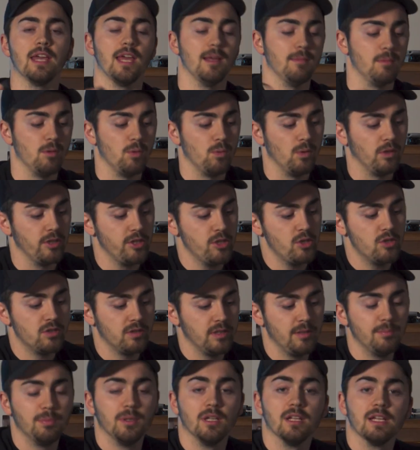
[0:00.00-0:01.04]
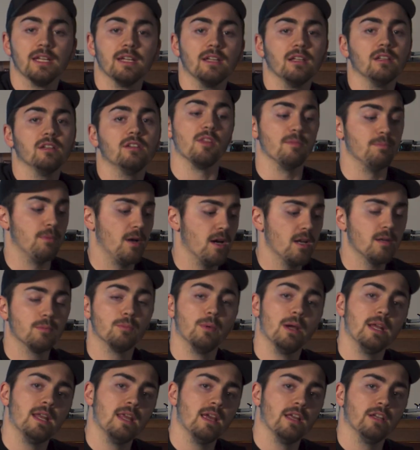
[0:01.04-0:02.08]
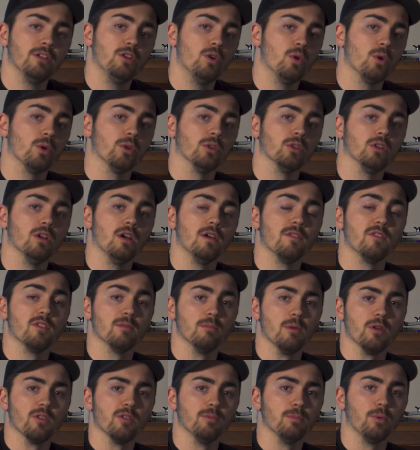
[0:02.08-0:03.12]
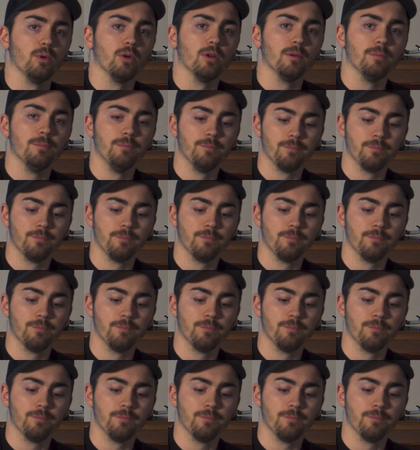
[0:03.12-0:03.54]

cable will usually plug in to the bottom right-hand corner of your motherboard.